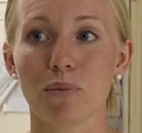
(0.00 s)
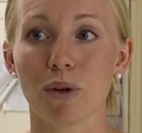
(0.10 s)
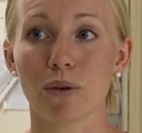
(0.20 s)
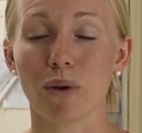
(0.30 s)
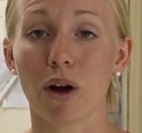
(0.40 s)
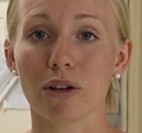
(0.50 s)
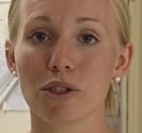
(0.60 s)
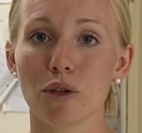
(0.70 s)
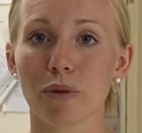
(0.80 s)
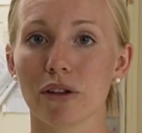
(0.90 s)
we are
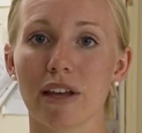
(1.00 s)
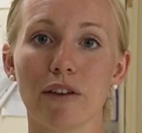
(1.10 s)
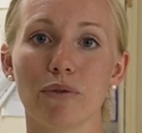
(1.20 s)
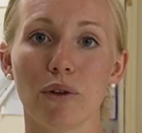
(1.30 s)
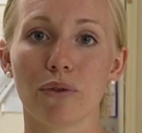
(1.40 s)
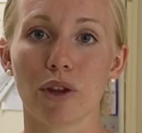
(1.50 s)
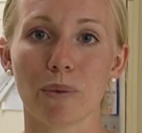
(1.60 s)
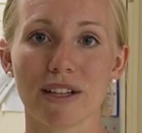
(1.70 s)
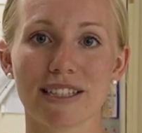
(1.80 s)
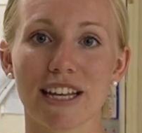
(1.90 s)
super thankful for the
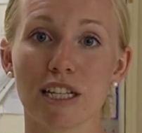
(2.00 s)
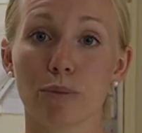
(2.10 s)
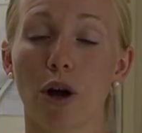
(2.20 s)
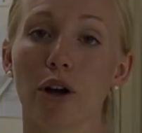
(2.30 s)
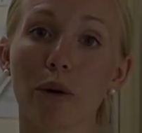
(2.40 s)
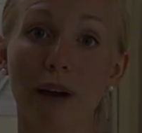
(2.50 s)
ones that he's brought our